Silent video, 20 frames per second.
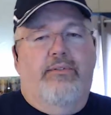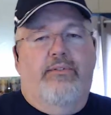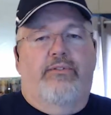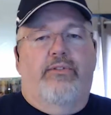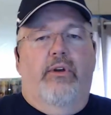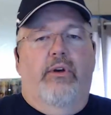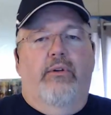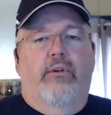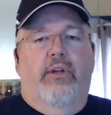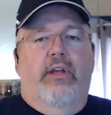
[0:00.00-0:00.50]

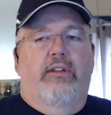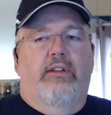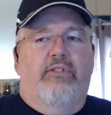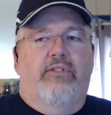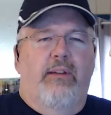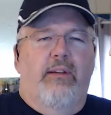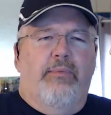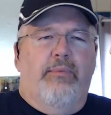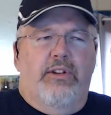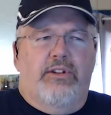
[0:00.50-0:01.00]
So it's
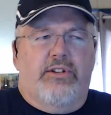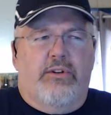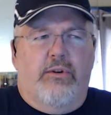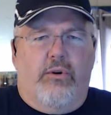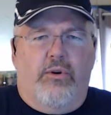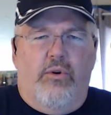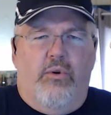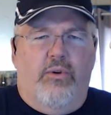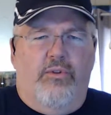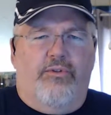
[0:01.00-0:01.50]
something that's still
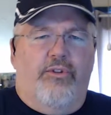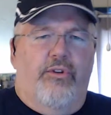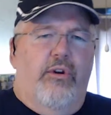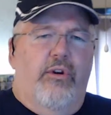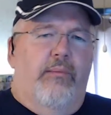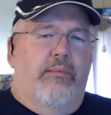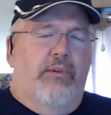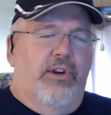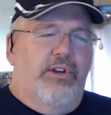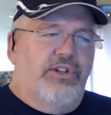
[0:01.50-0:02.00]
going through.
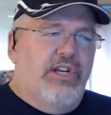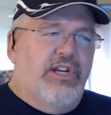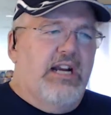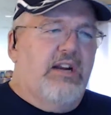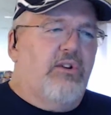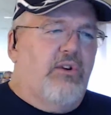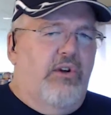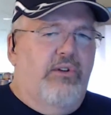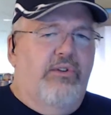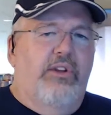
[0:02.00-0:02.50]
I'm going to check
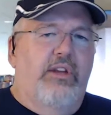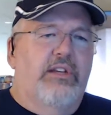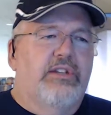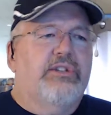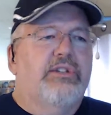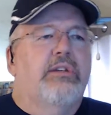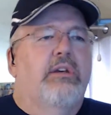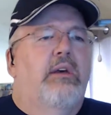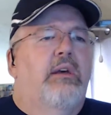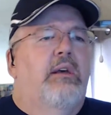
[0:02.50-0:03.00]
on this